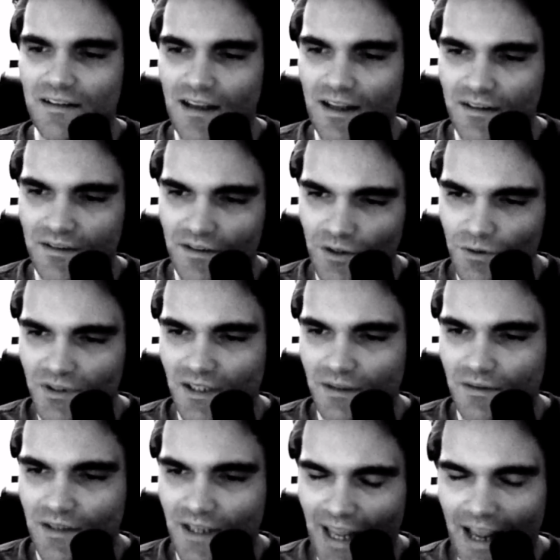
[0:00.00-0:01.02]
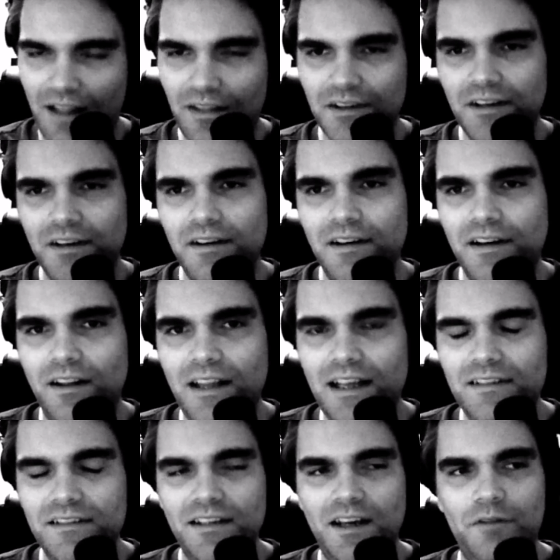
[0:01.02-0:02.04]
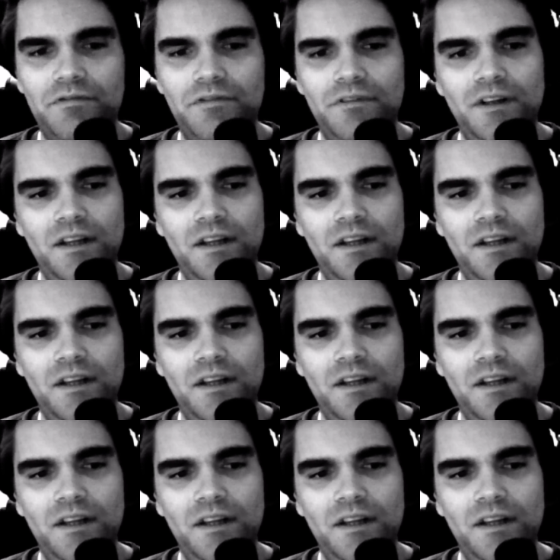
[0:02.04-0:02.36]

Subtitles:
and using the calendar and all that stuff.